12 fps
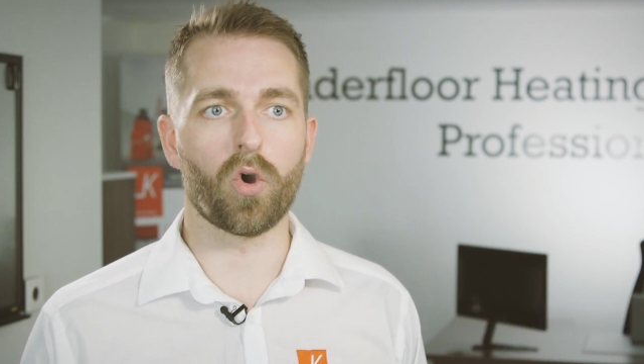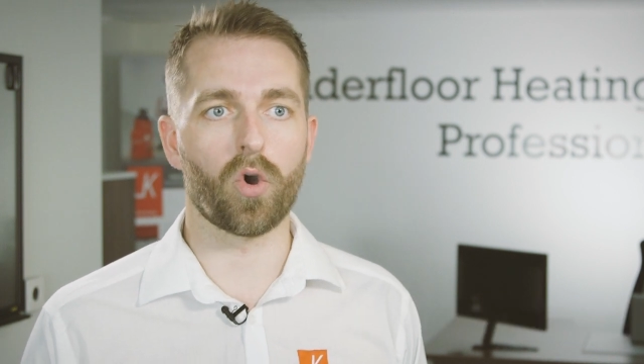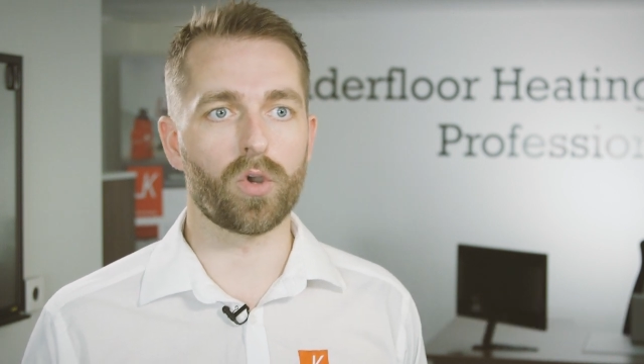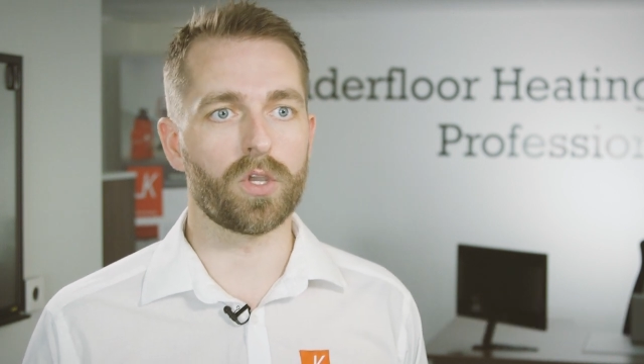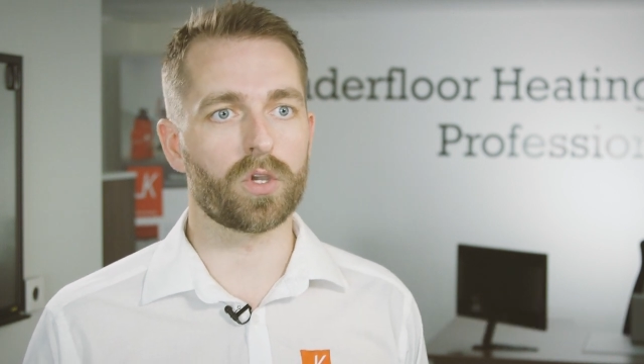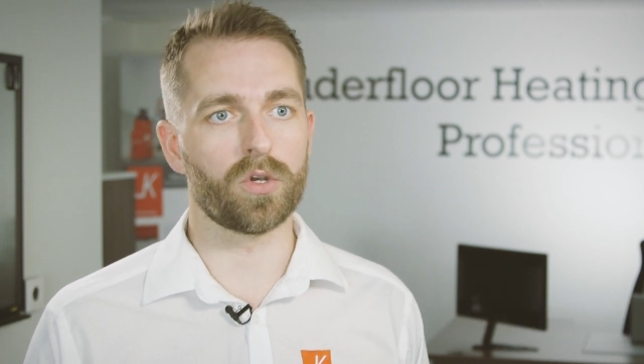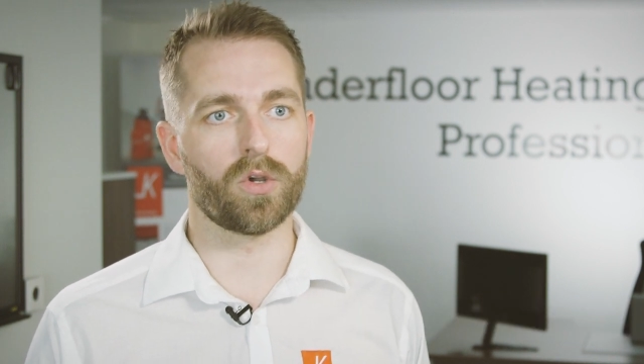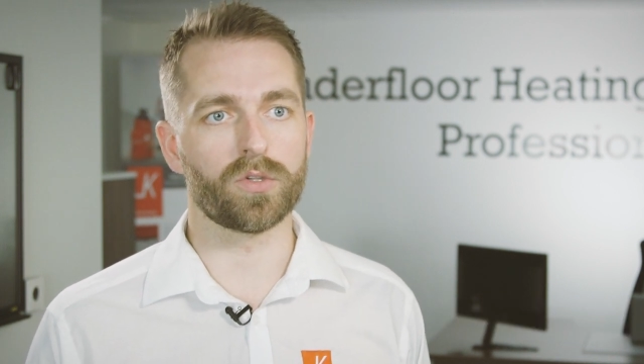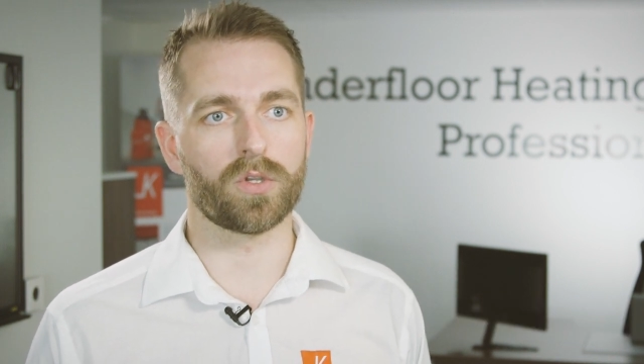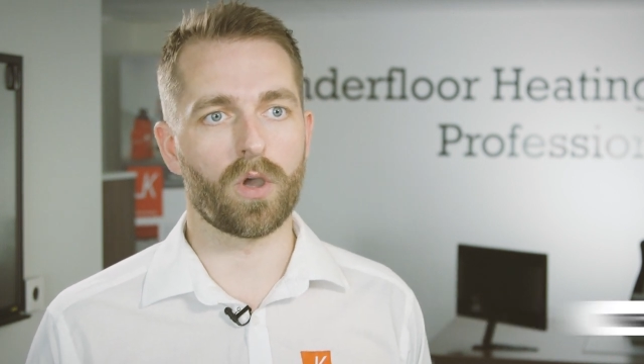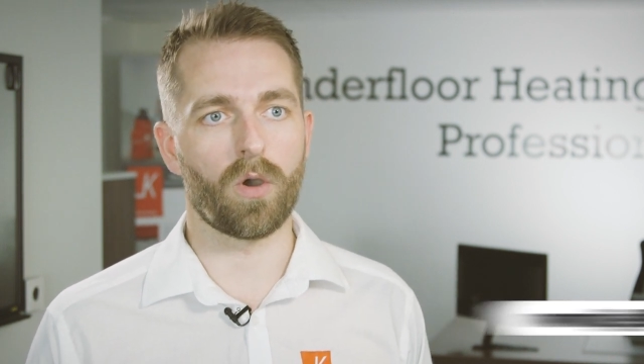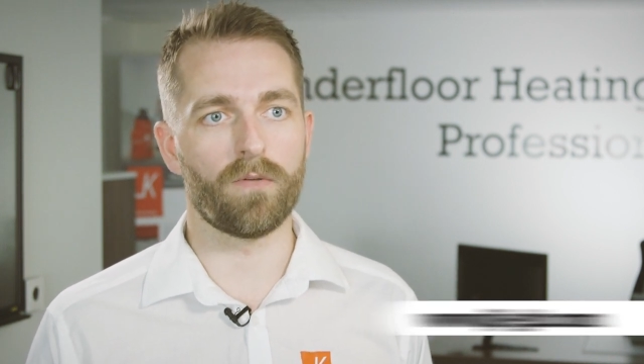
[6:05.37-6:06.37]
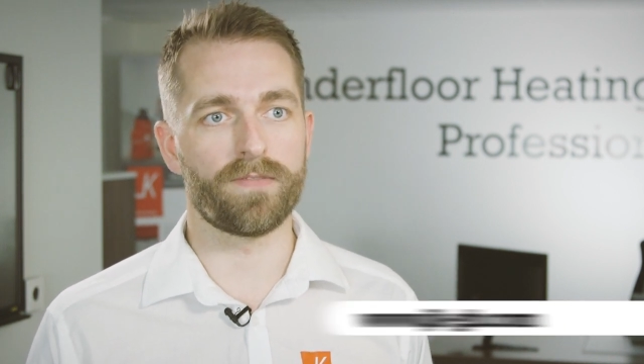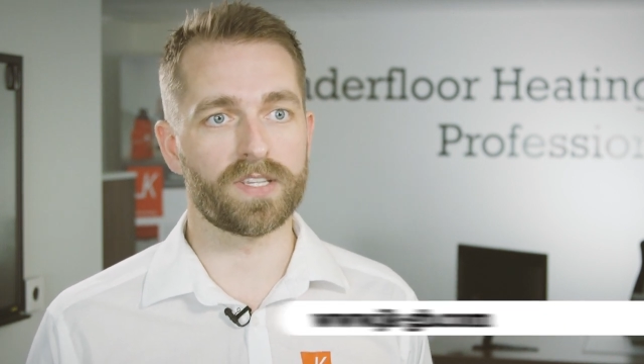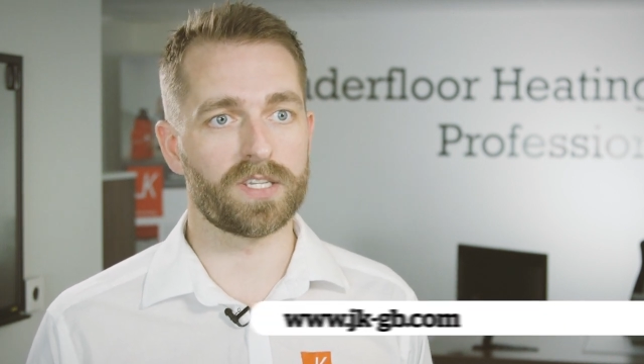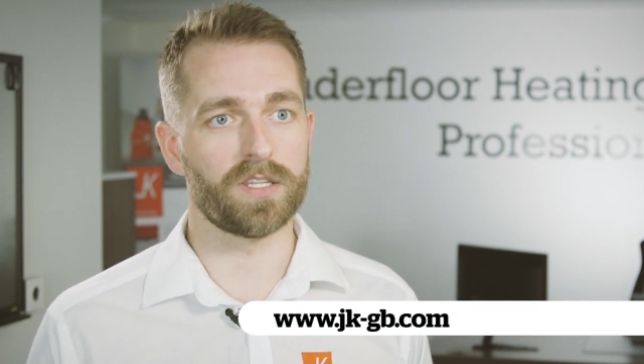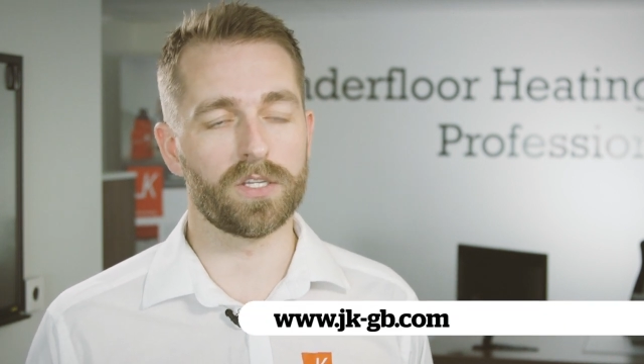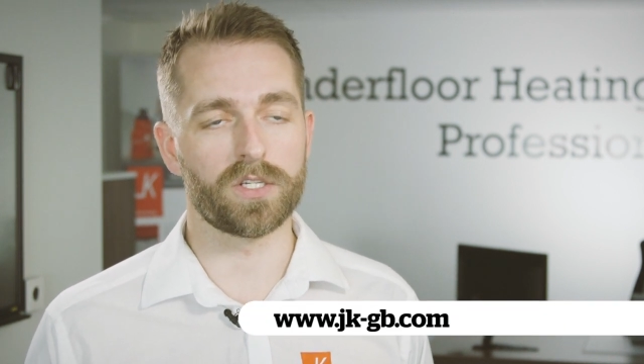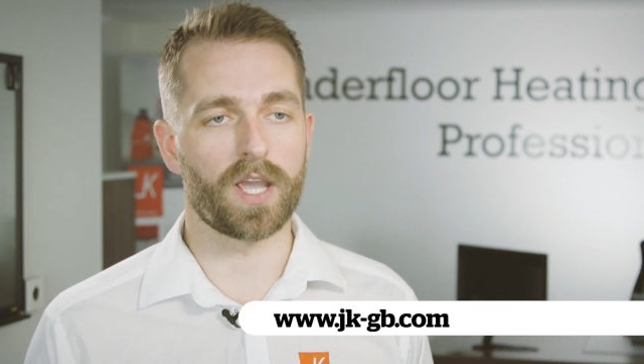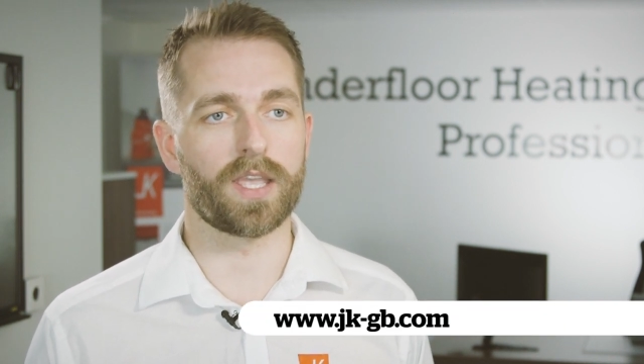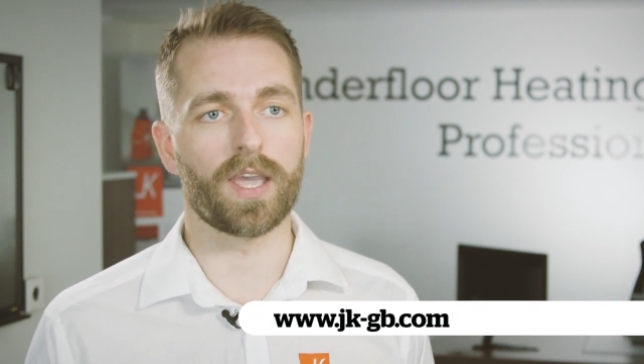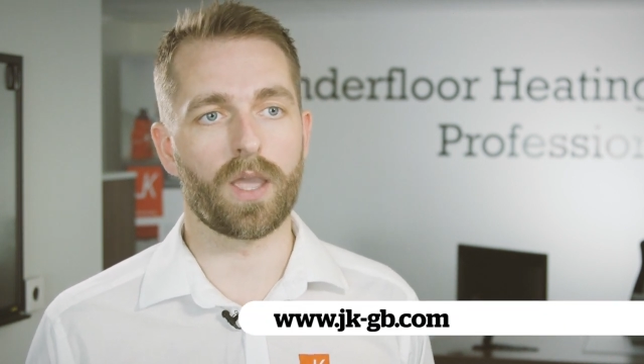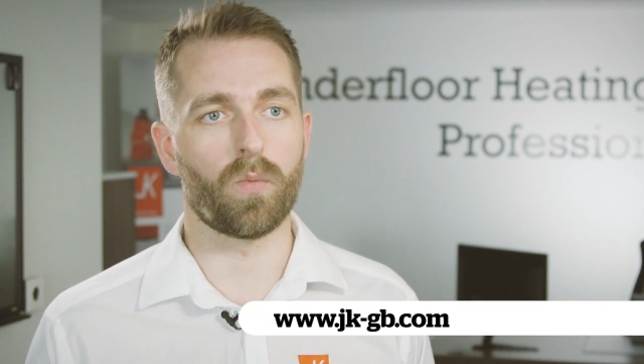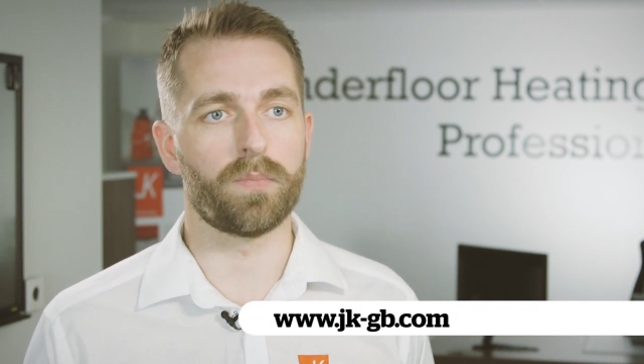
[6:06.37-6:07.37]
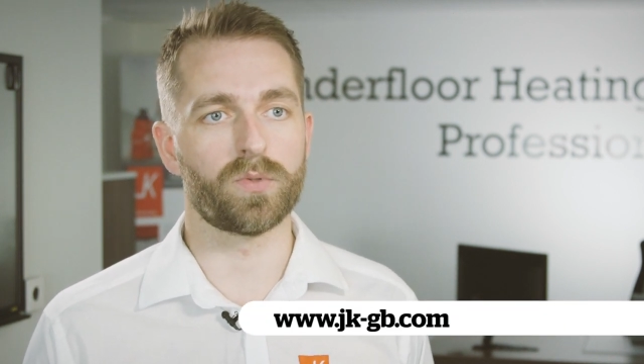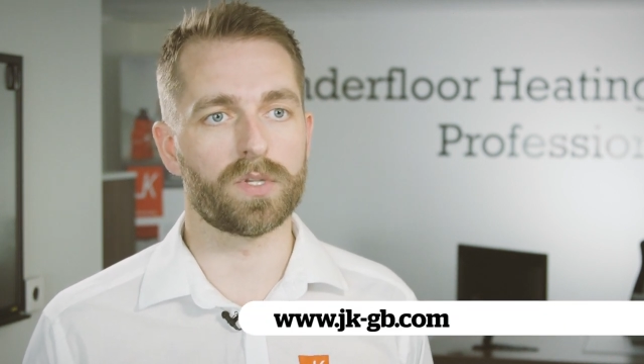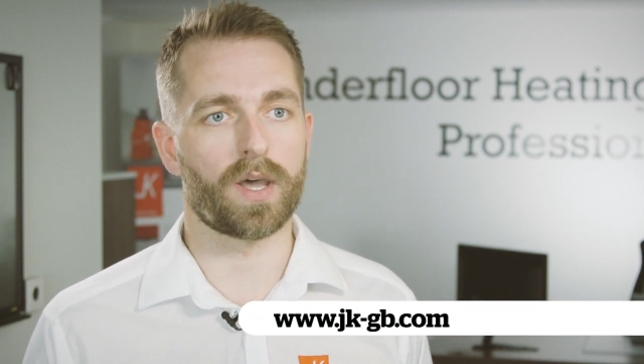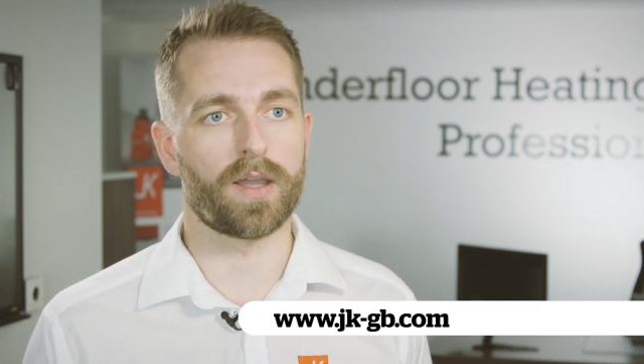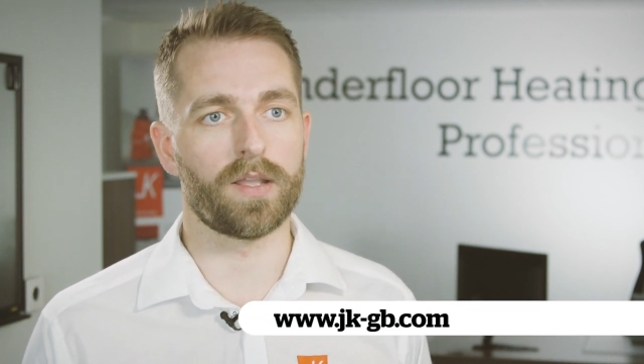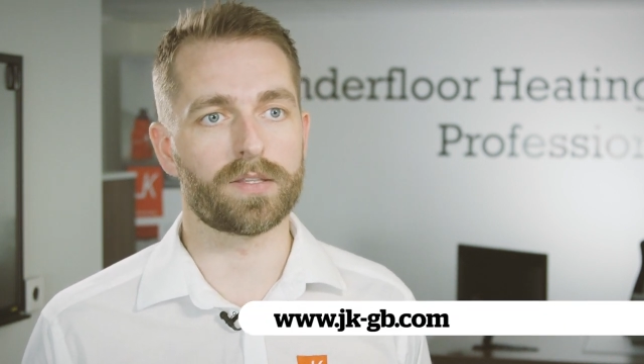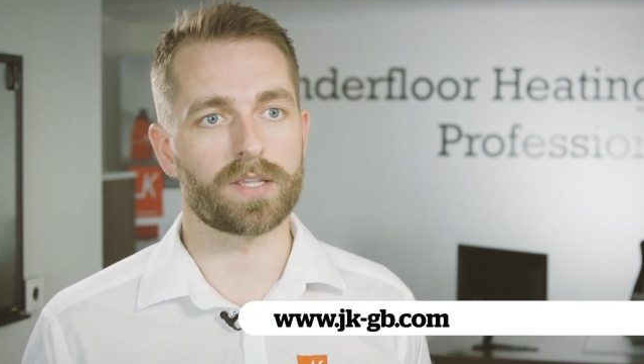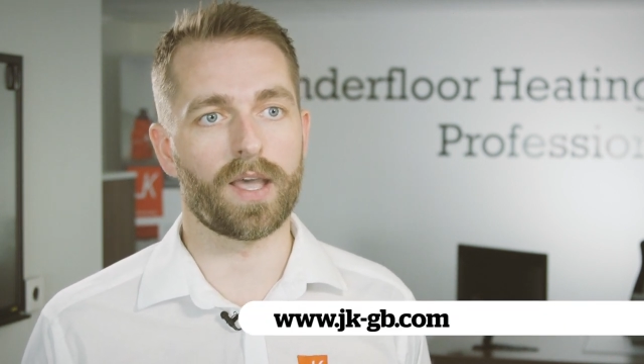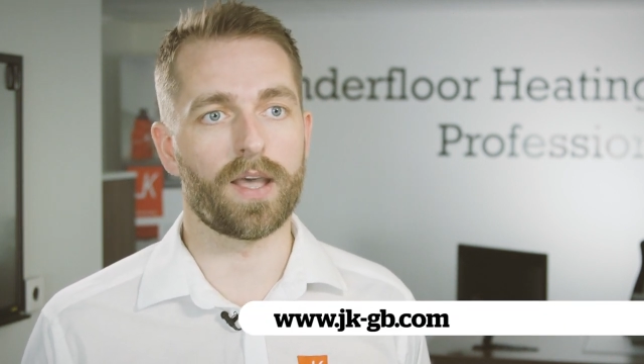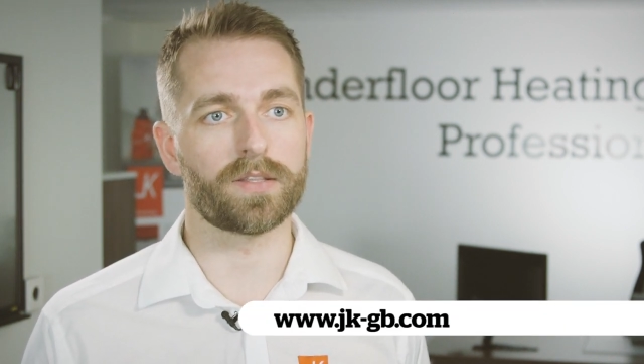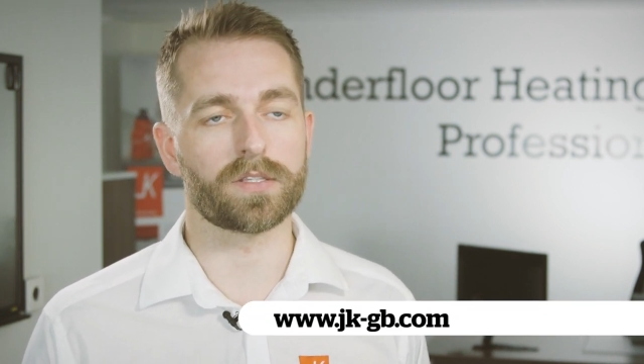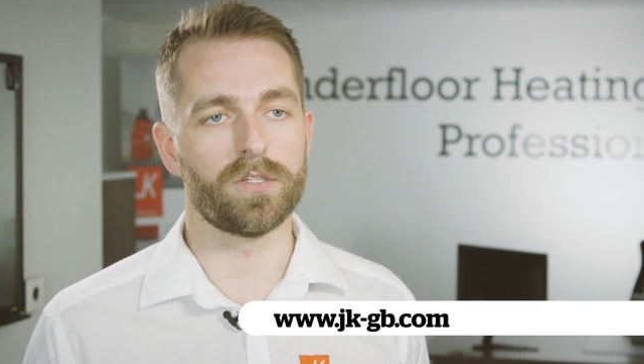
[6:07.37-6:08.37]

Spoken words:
or you can also visit the JK website at